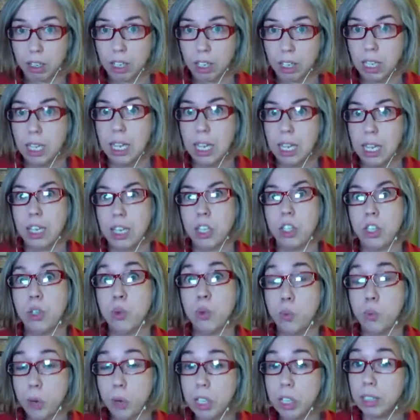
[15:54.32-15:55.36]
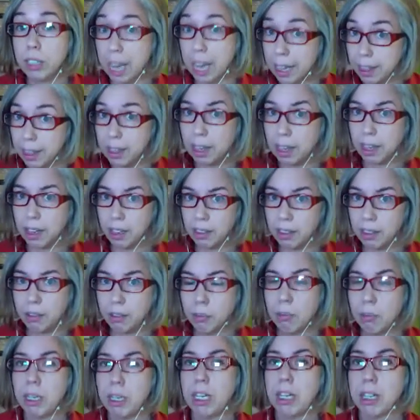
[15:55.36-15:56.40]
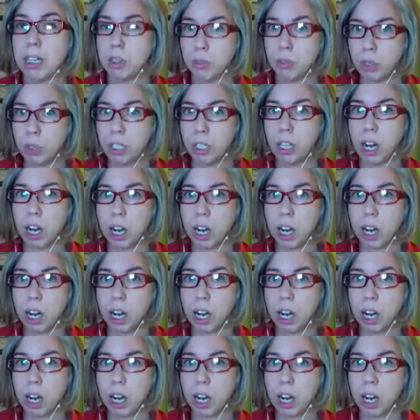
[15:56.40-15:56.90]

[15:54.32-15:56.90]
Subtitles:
You will get there, but it is really hard.